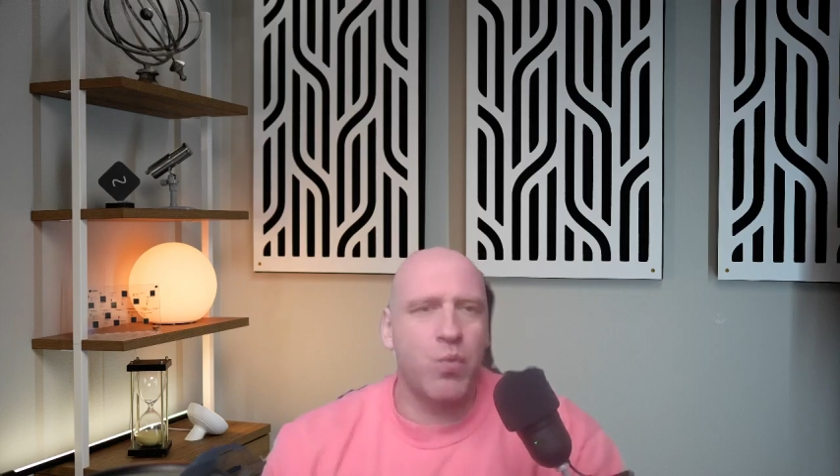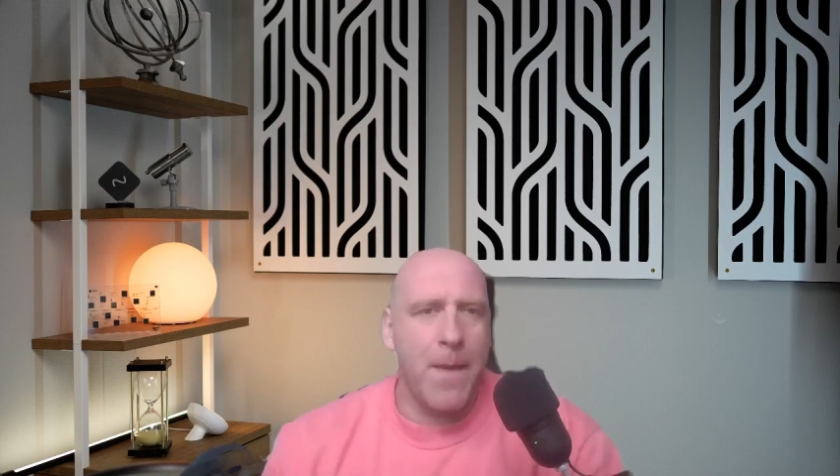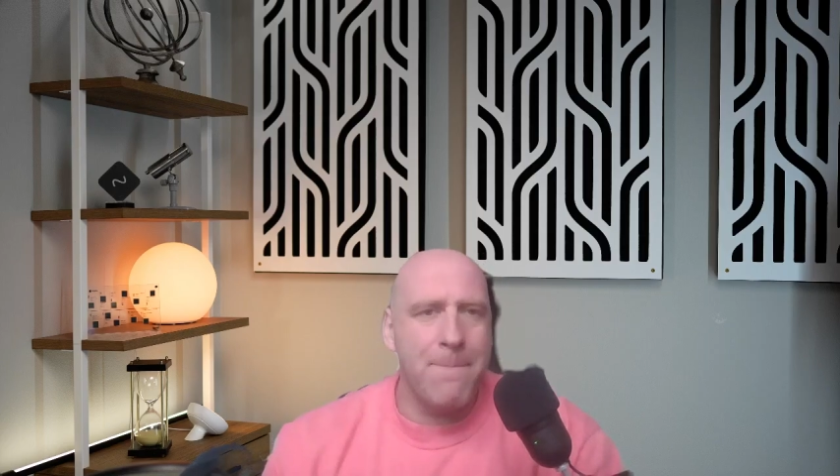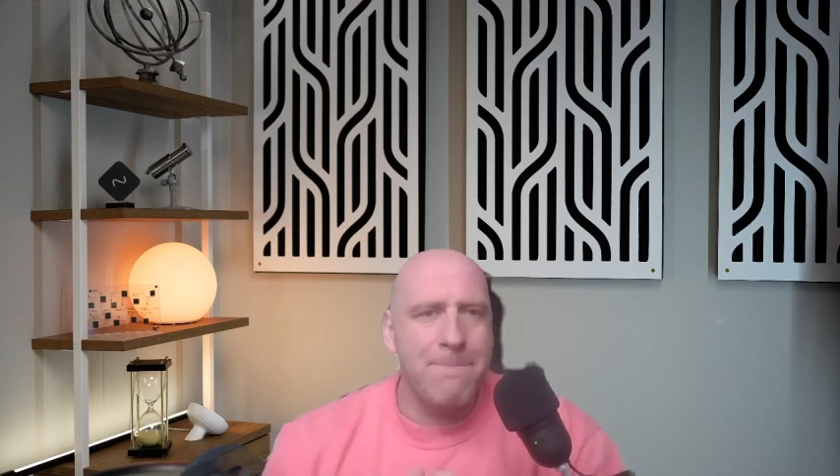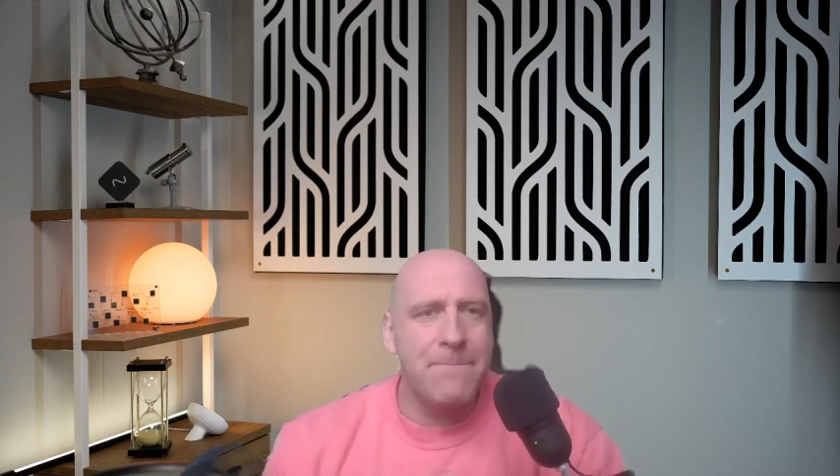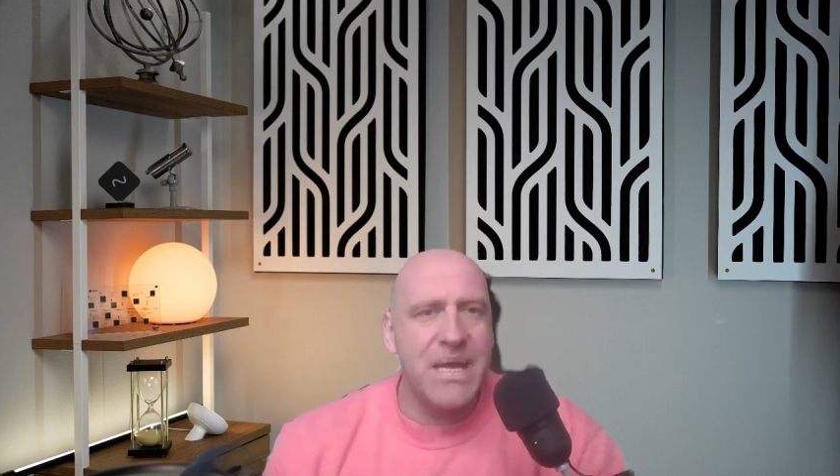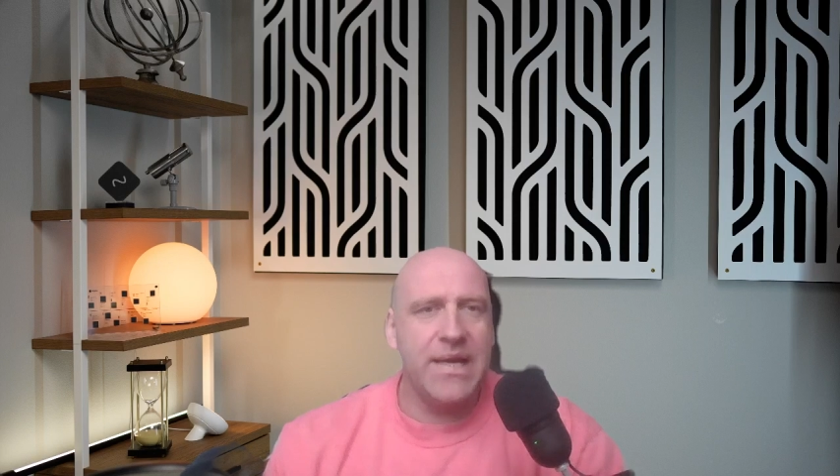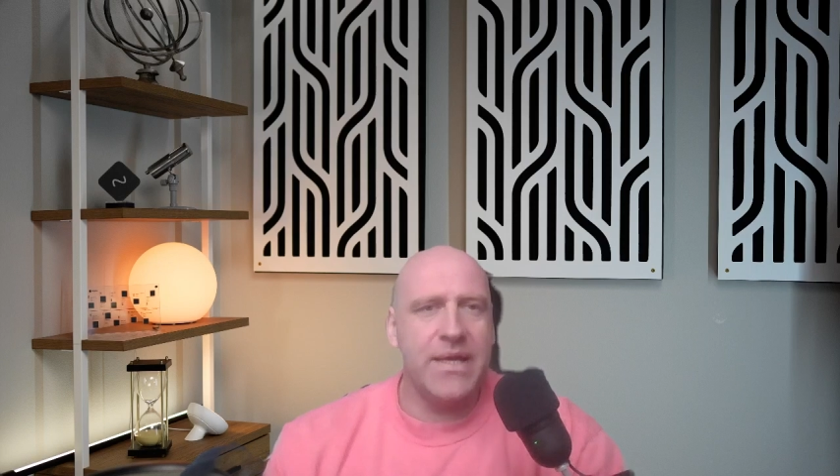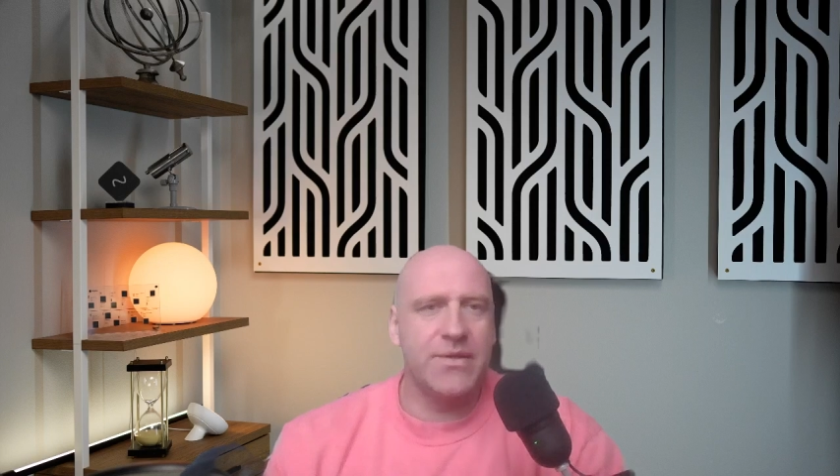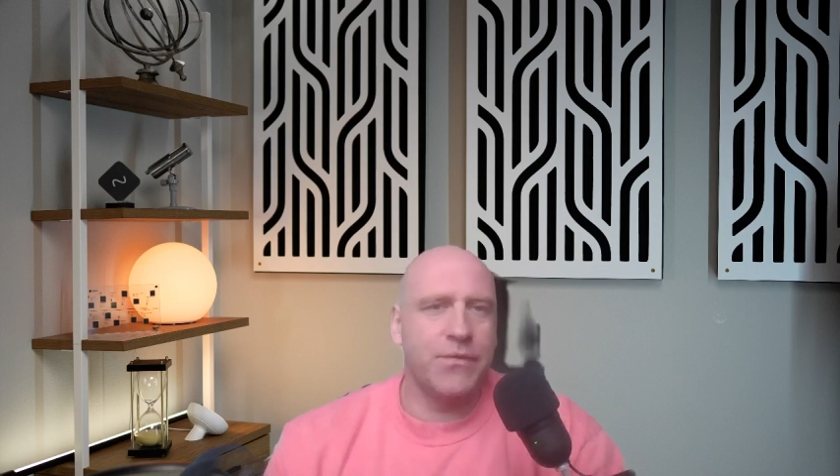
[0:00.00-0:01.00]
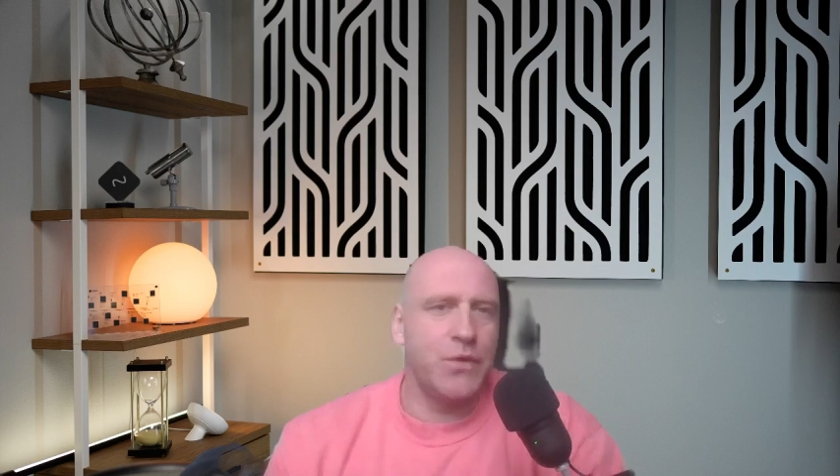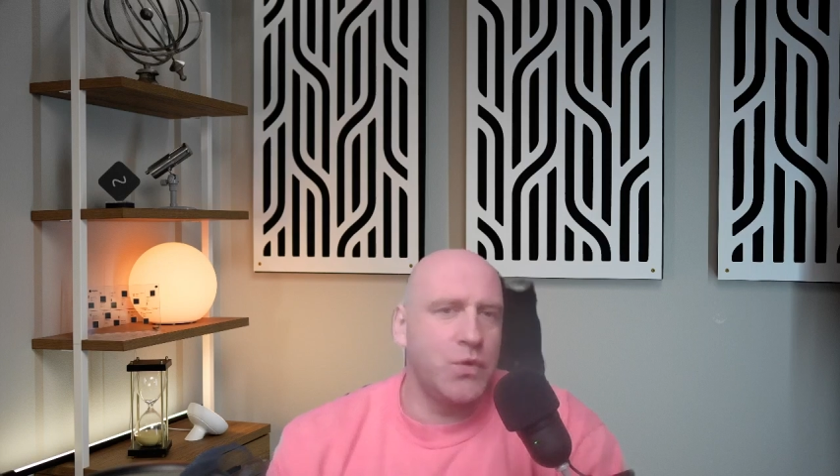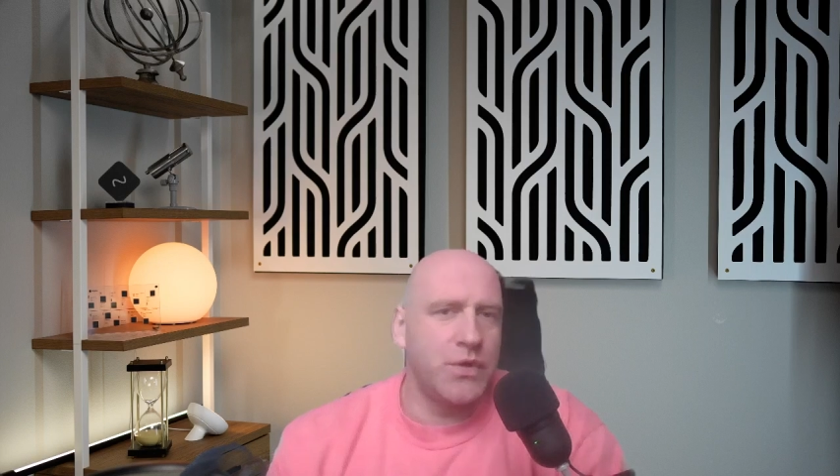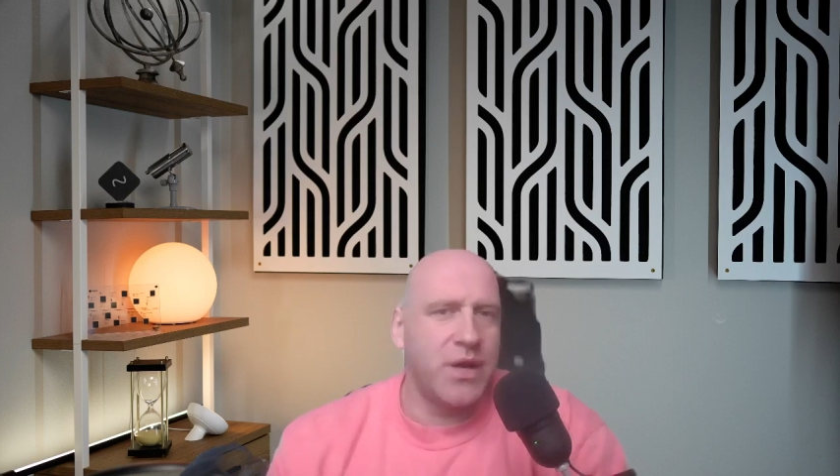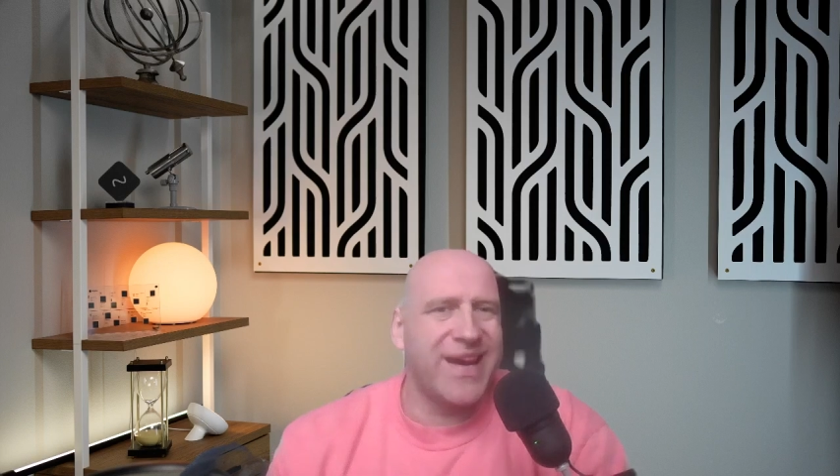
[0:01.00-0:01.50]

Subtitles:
where millions of user